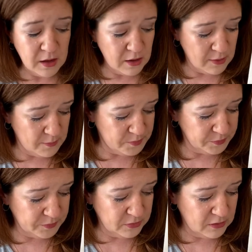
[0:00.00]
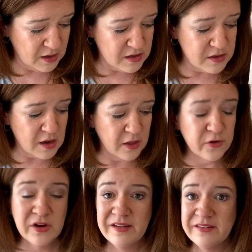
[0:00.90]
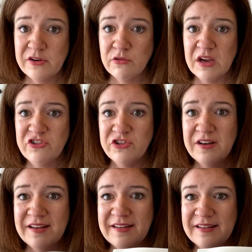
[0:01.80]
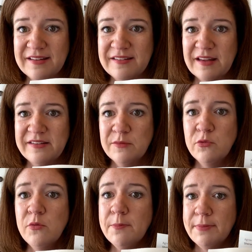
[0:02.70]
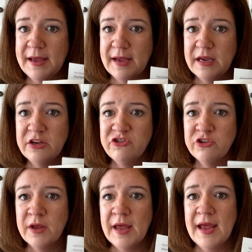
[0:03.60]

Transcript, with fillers: Um, another consideration is accessible beige,